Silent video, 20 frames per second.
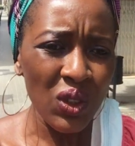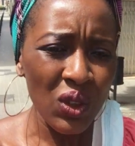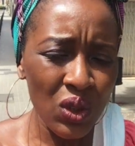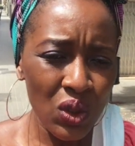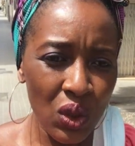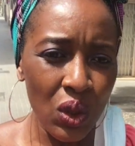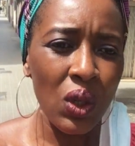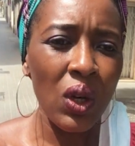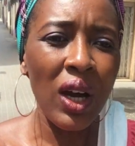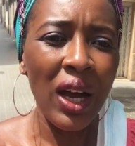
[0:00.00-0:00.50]

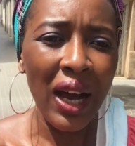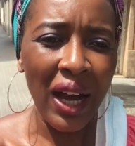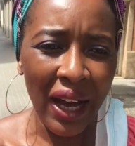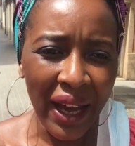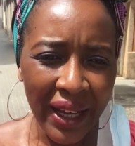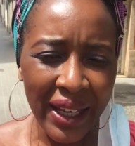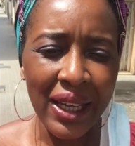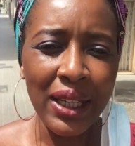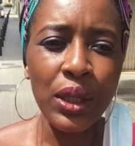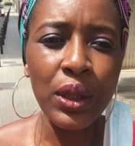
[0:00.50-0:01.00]
So
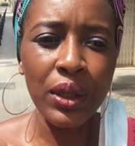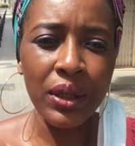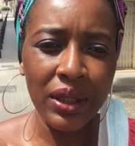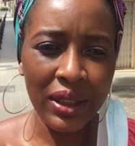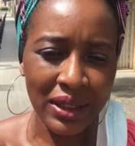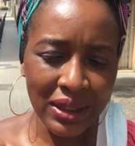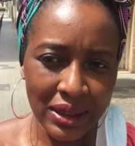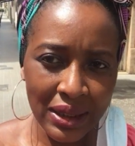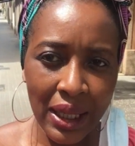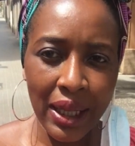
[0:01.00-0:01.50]
I can
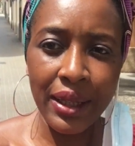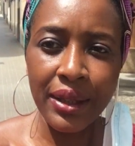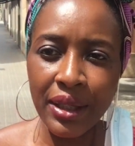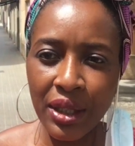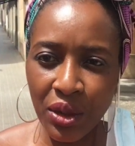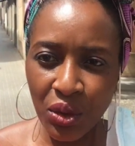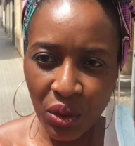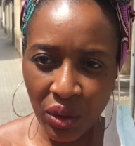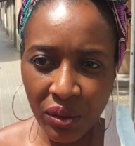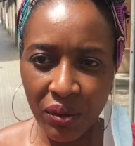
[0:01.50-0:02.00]
understand
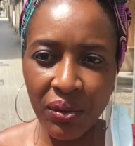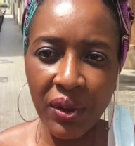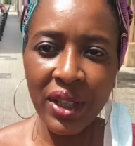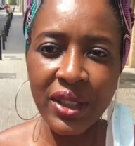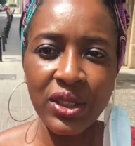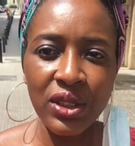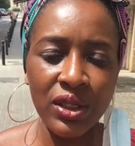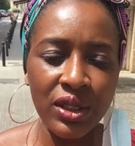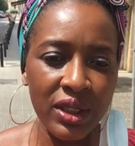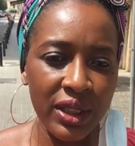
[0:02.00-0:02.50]
the new
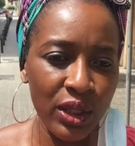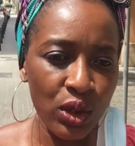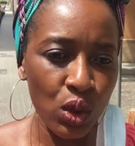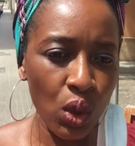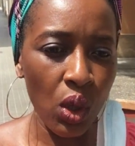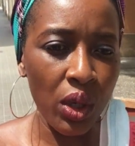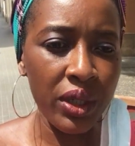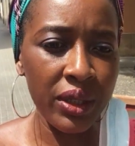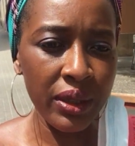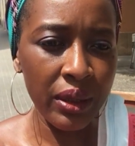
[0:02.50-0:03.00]
infections they're
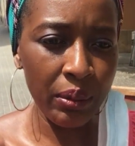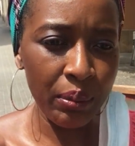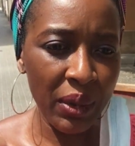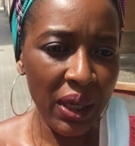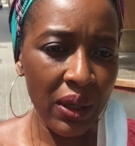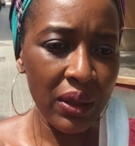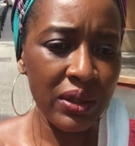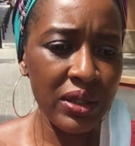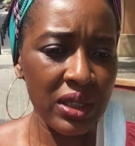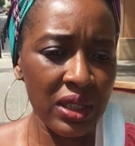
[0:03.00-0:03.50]
talking
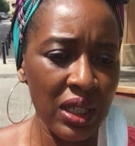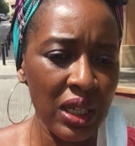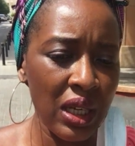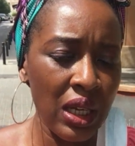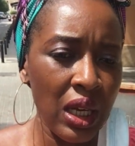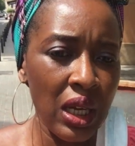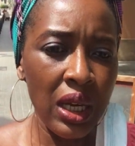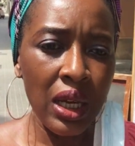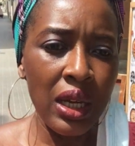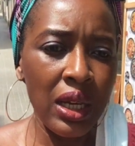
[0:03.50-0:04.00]
about.
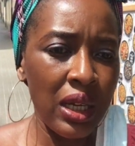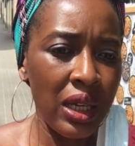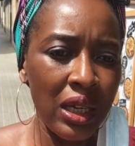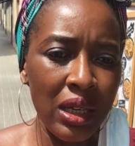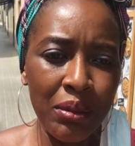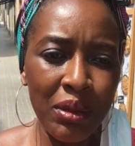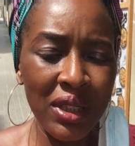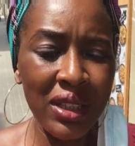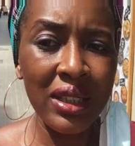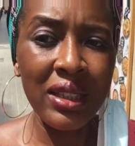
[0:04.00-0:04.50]

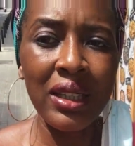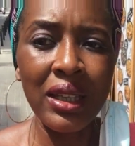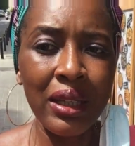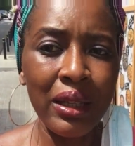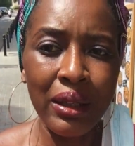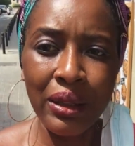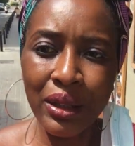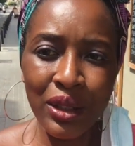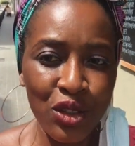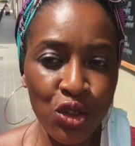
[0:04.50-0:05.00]
I mean,
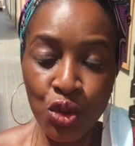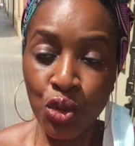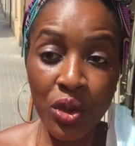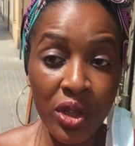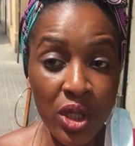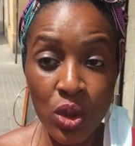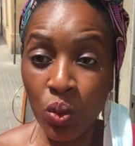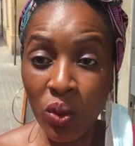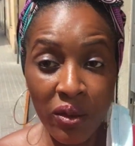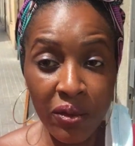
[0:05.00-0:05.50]
the
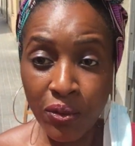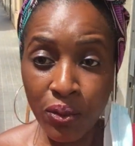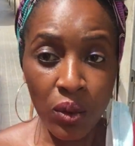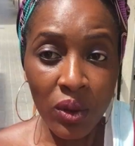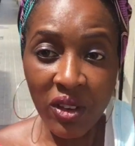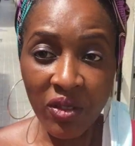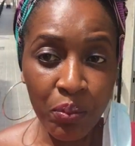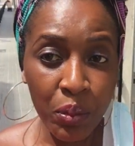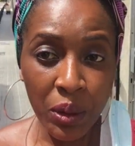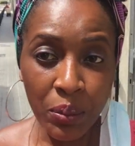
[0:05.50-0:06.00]
streets were
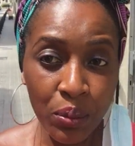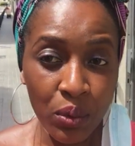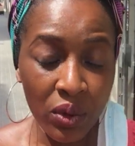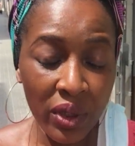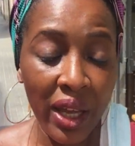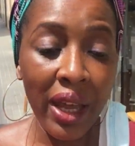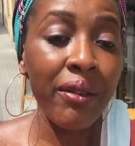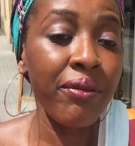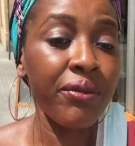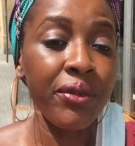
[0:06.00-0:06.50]
full of people
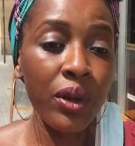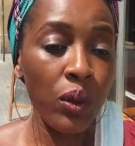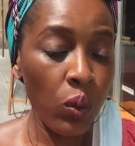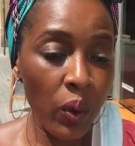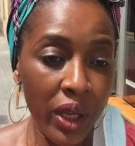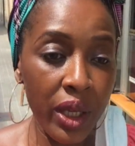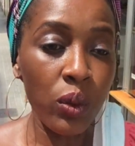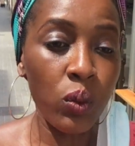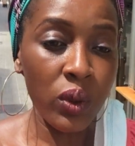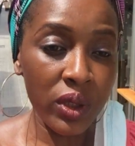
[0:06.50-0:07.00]

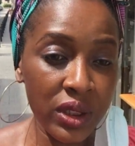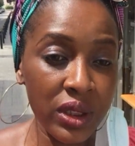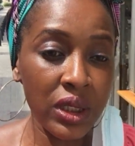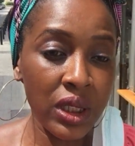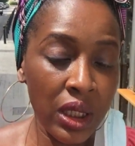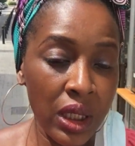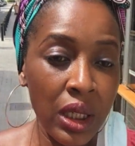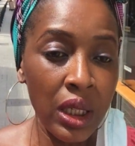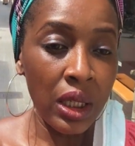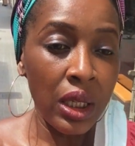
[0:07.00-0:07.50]
everywhere.
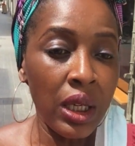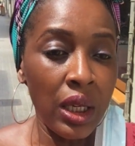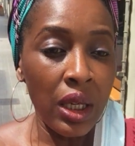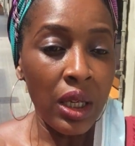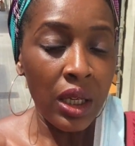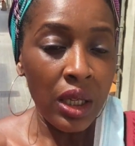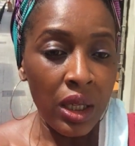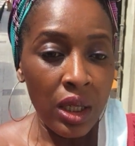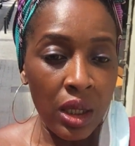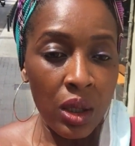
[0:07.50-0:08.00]

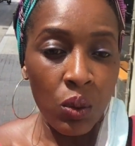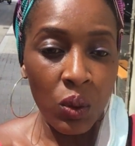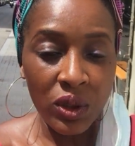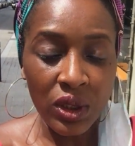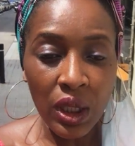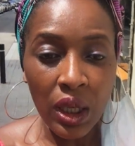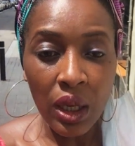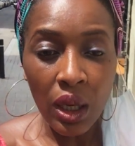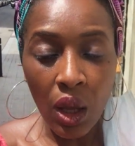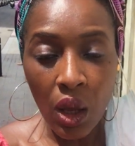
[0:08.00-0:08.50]
It
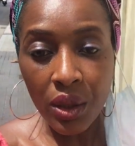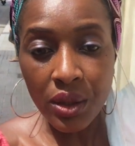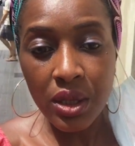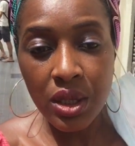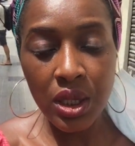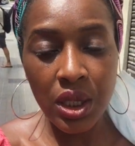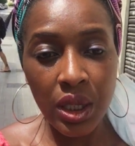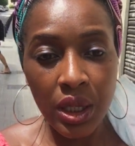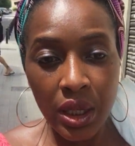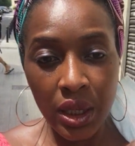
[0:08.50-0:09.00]
was a
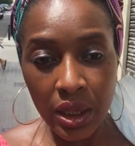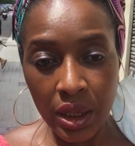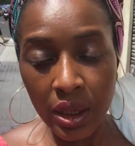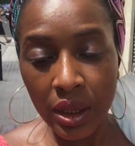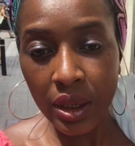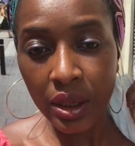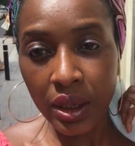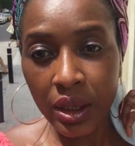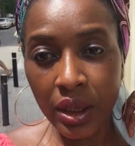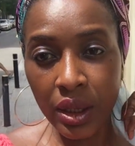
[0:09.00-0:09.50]
lot,
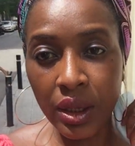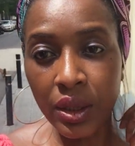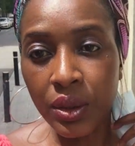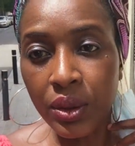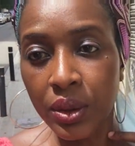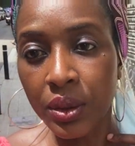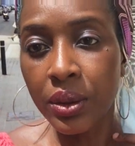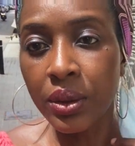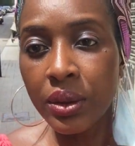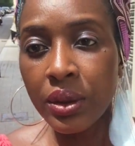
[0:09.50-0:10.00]
you
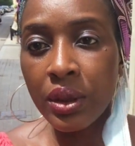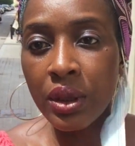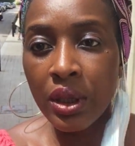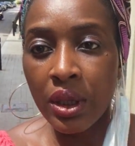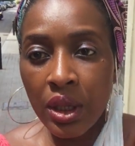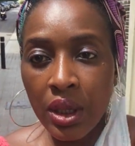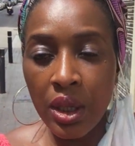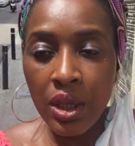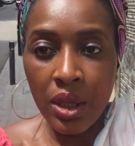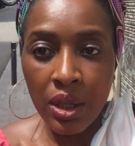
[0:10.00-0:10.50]

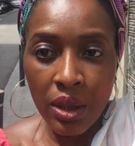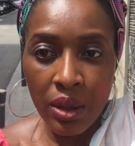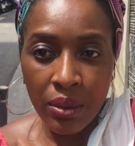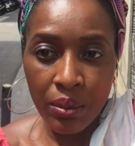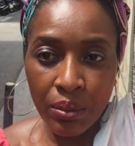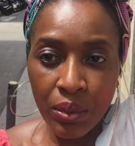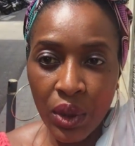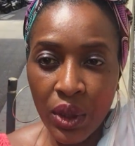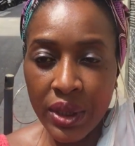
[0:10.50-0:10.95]
know.